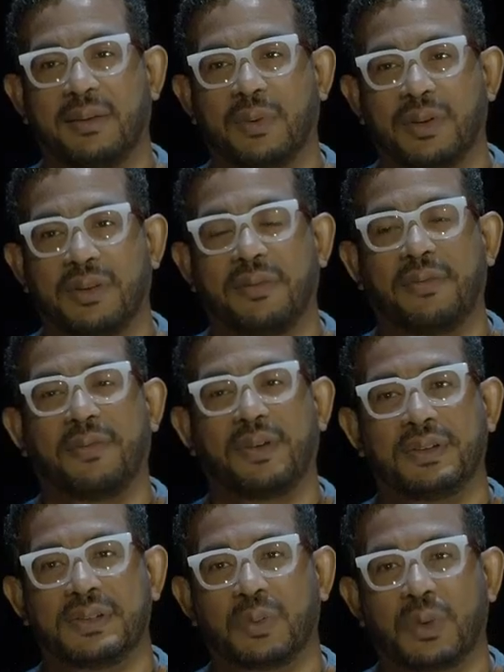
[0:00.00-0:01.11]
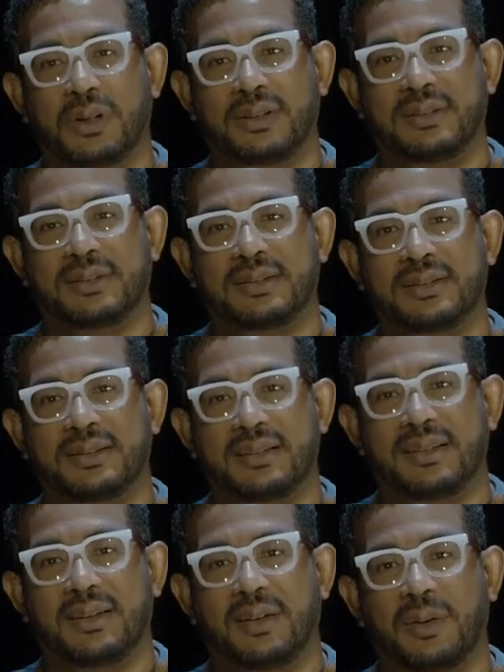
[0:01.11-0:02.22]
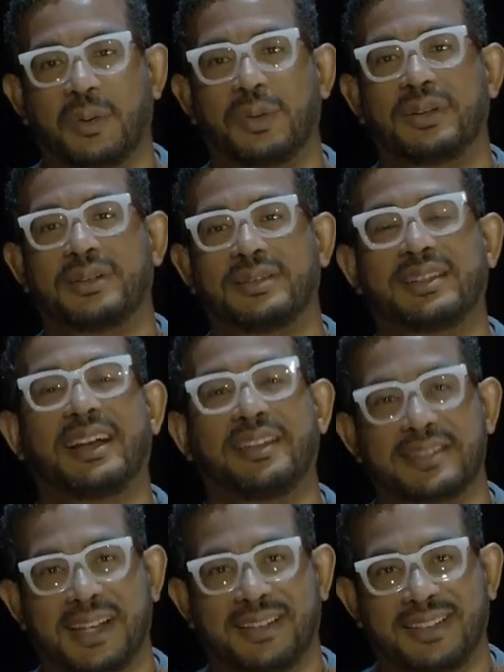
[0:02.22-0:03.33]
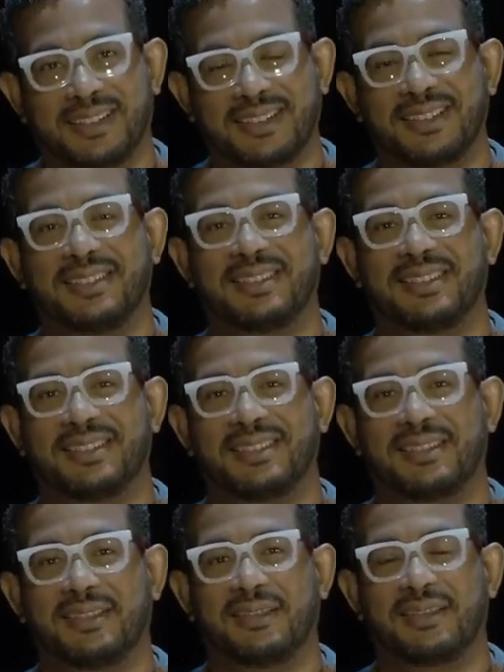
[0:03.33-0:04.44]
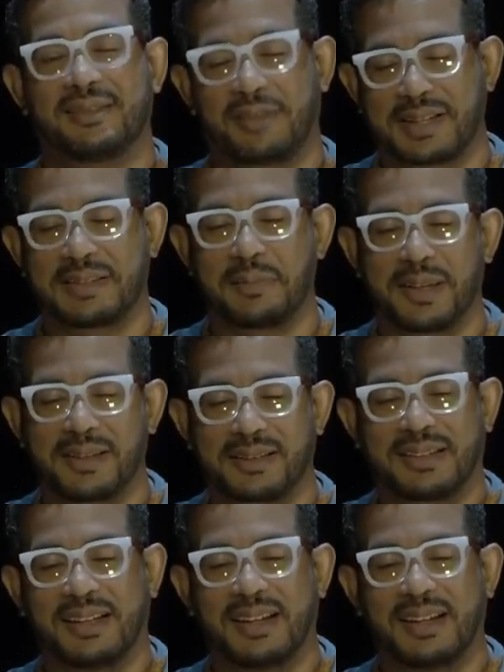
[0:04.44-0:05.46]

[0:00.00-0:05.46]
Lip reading: one of the first ones was Clive Zanda, rest in peace.